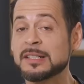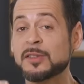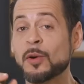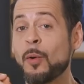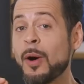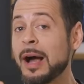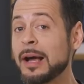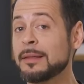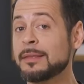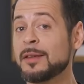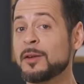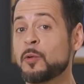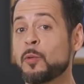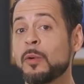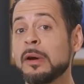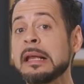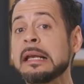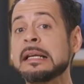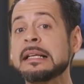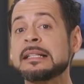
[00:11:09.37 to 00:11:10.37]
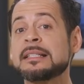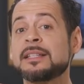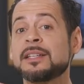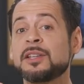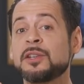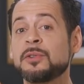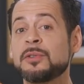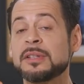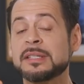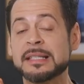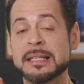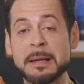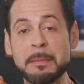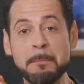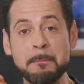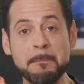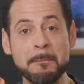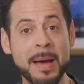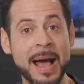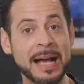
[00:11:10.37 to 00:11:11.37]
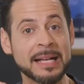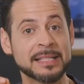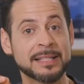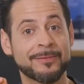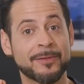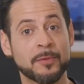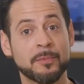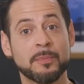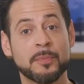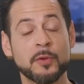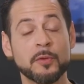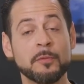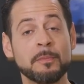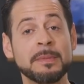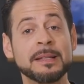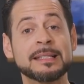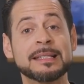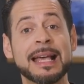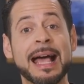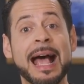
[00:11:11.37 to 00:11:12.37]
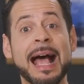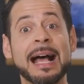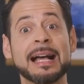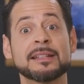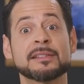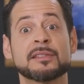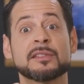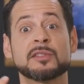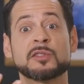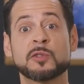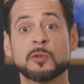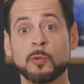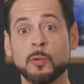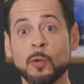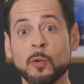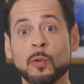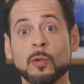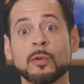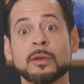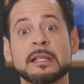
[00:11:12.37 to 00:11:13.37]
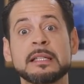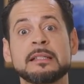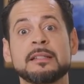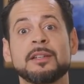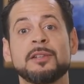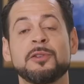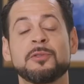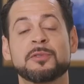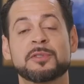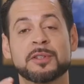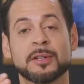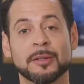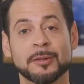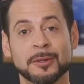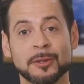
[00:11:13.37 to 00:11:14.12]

So I think we're going to continue to see massive improvements as the tool continues to